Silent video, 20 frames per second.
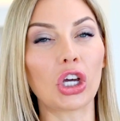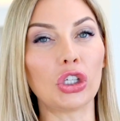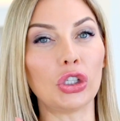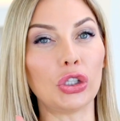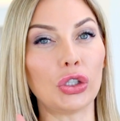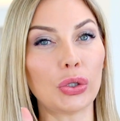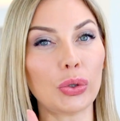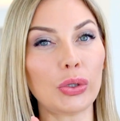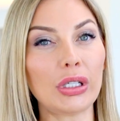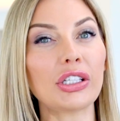
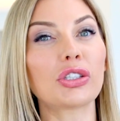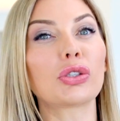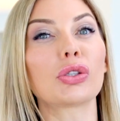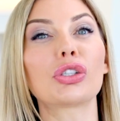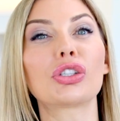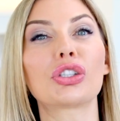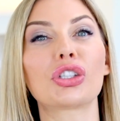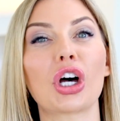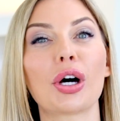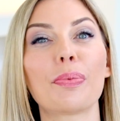you need
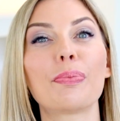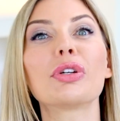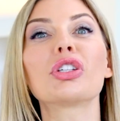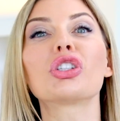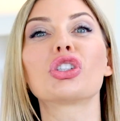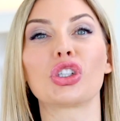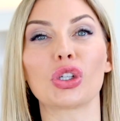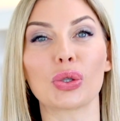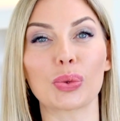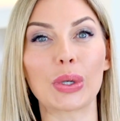to
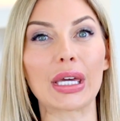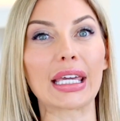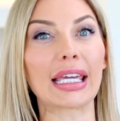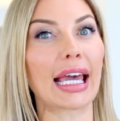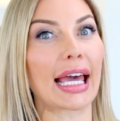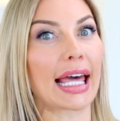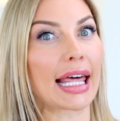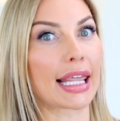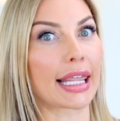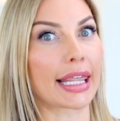stop
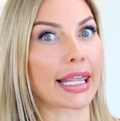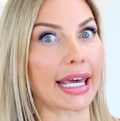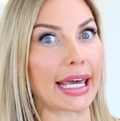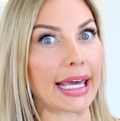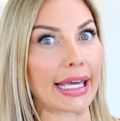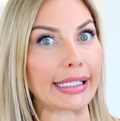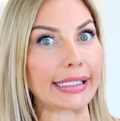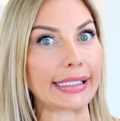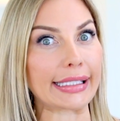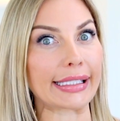doing
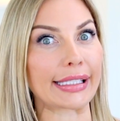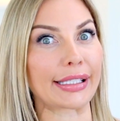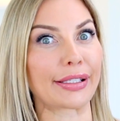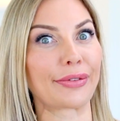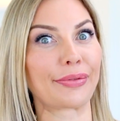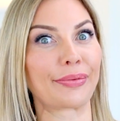this.